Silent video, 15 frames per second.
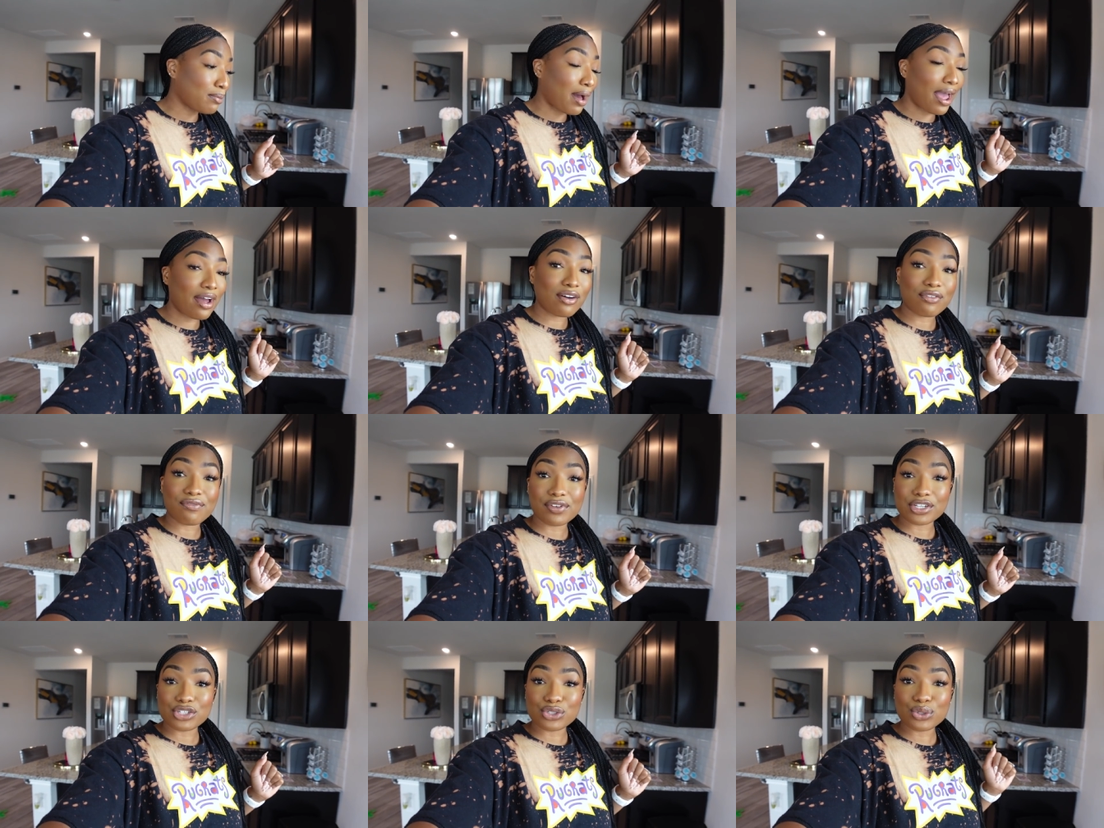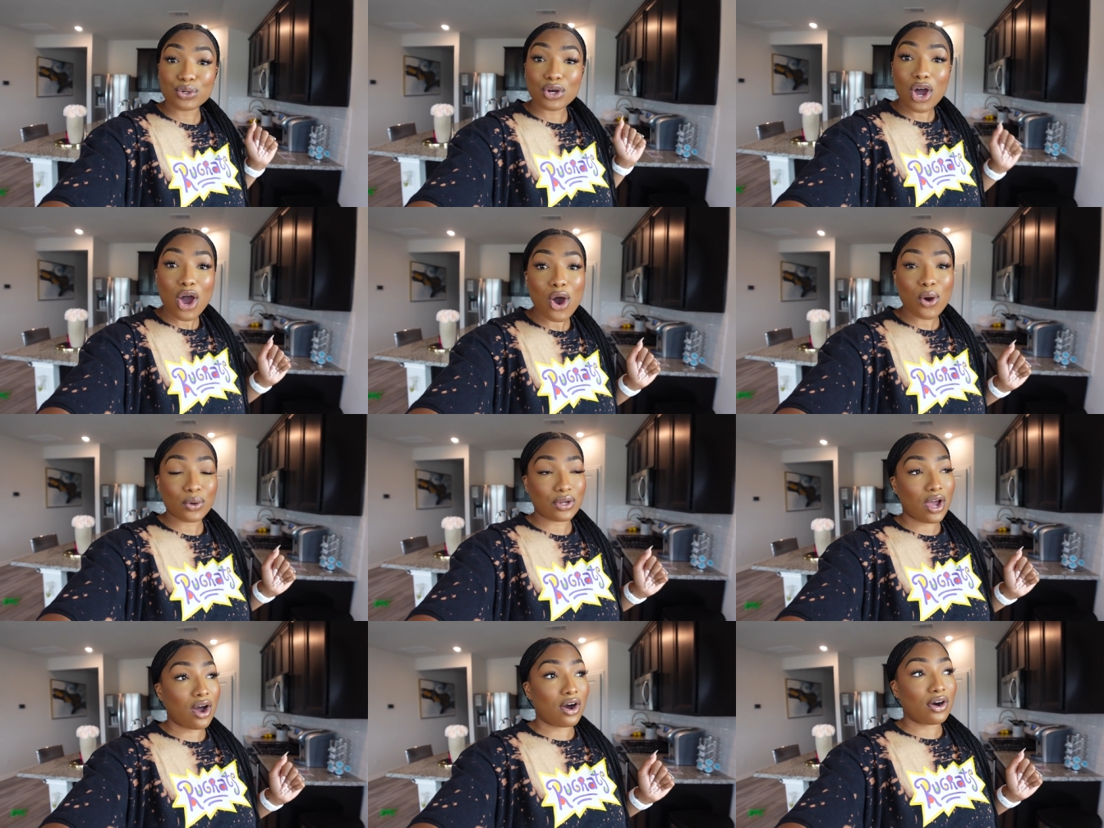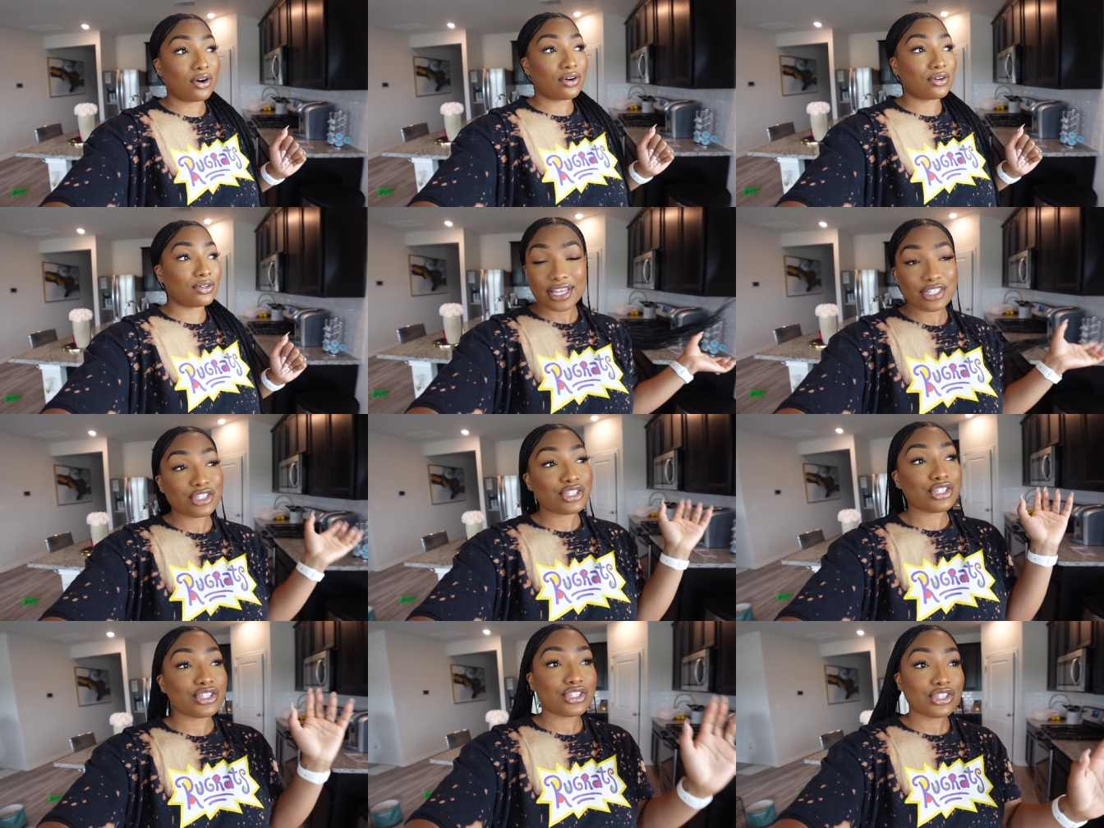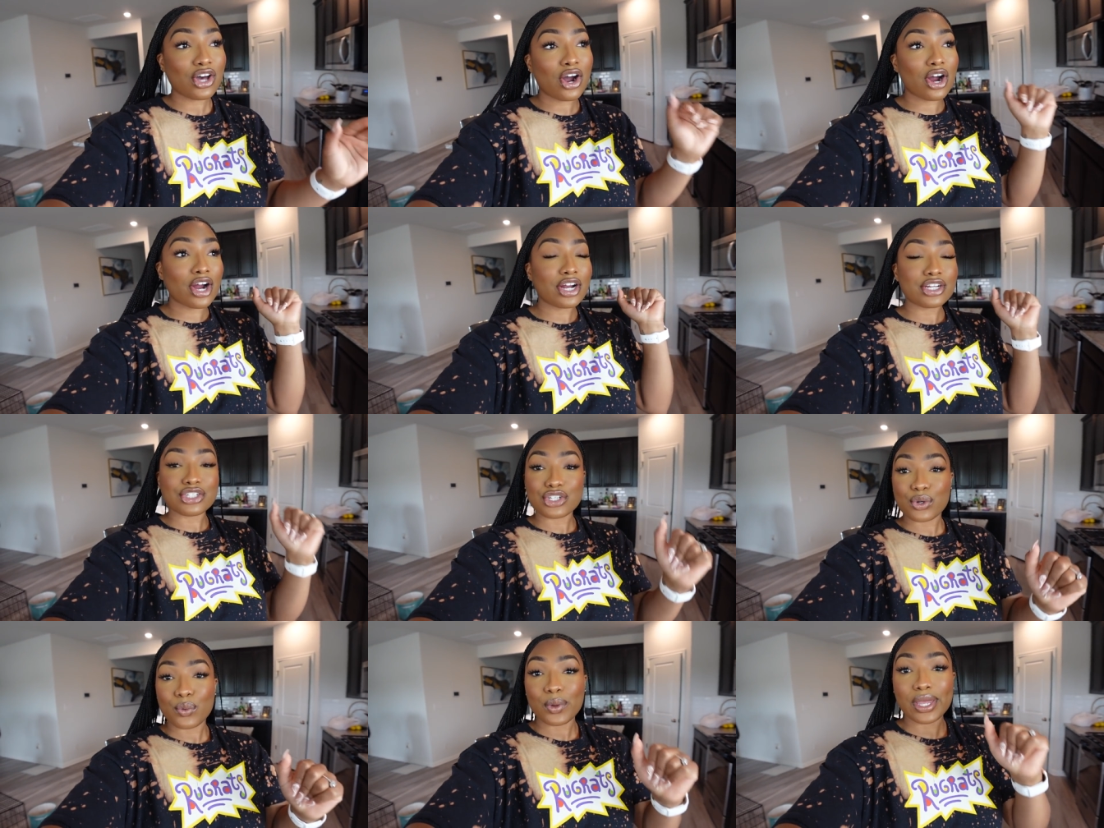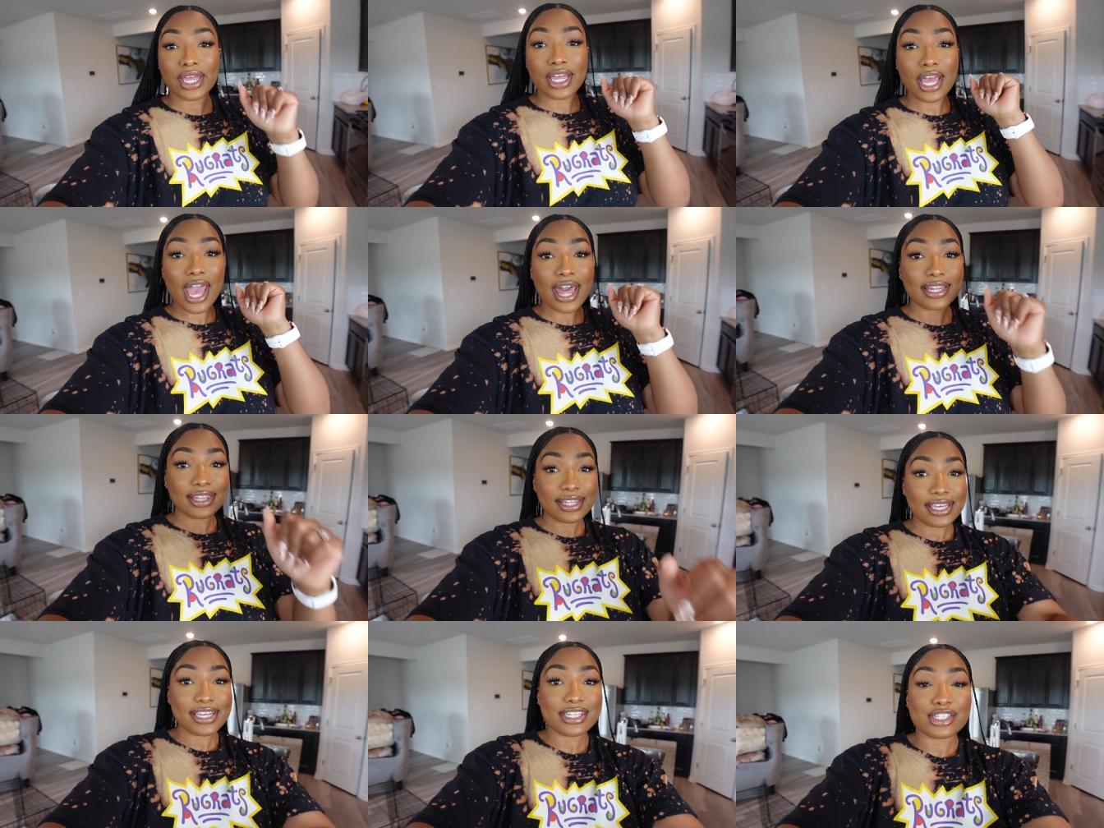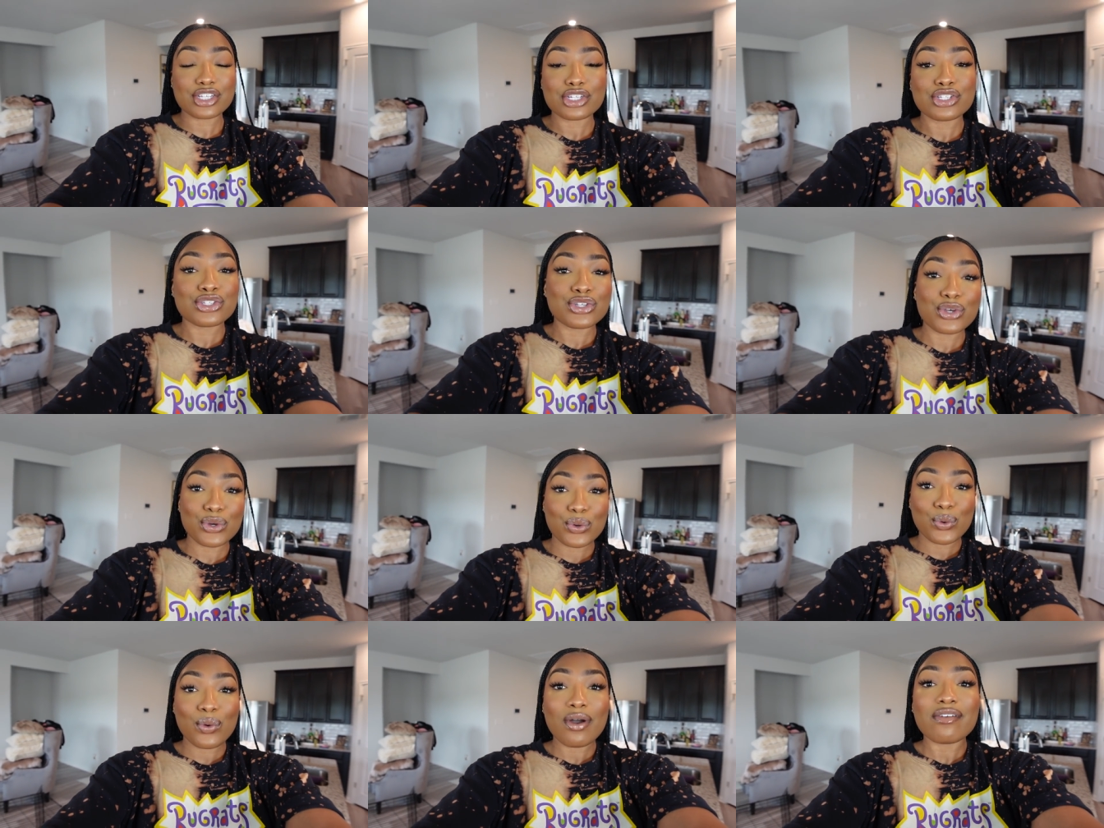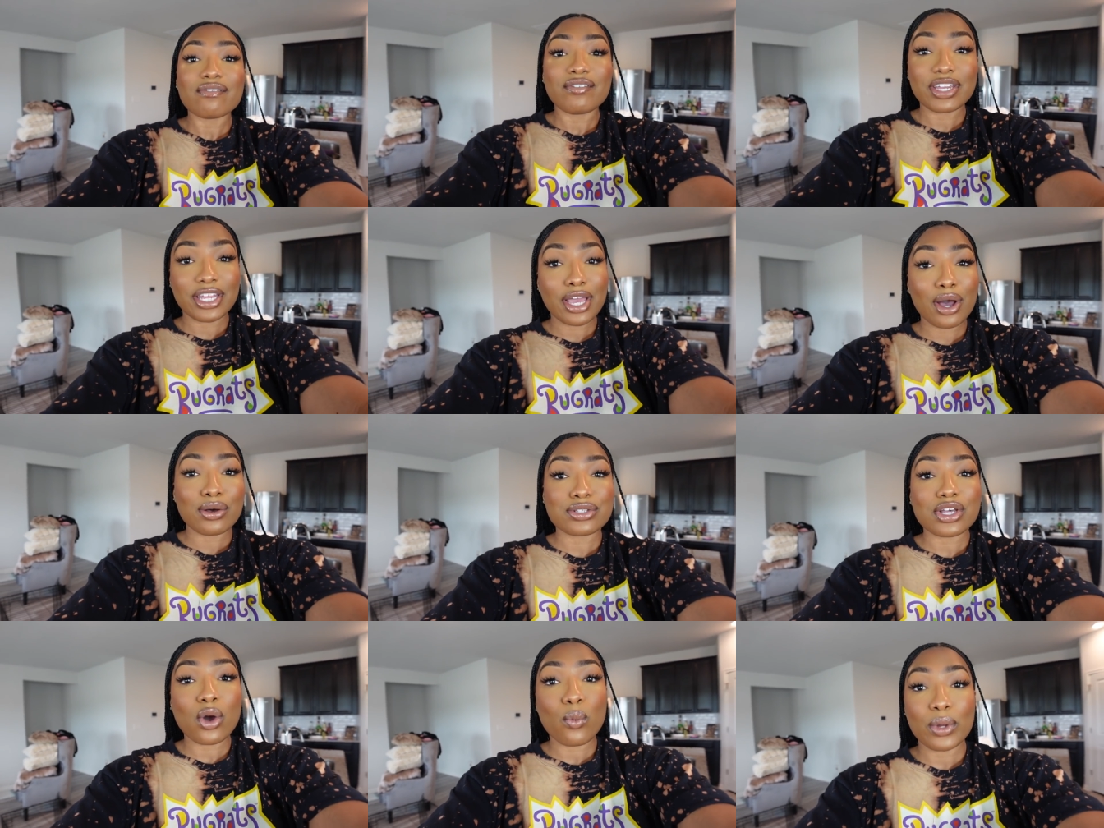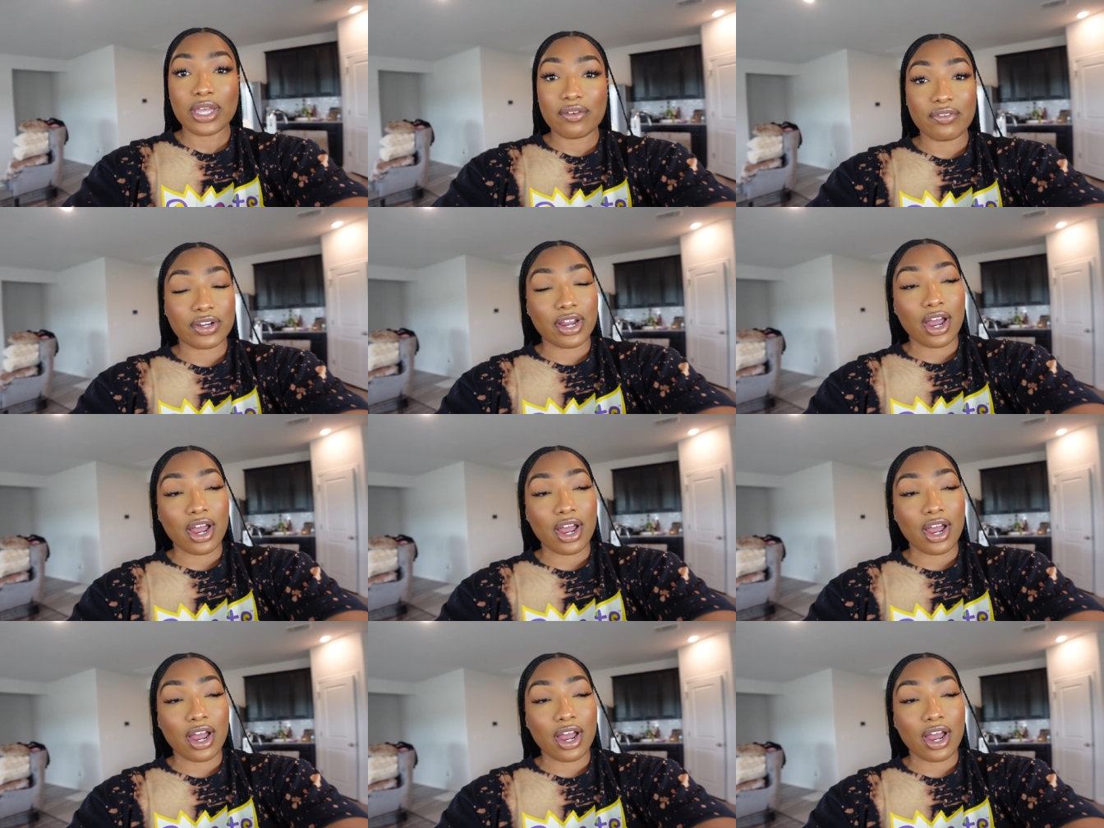my official goal, y'all, is to start doing at least two videos a week for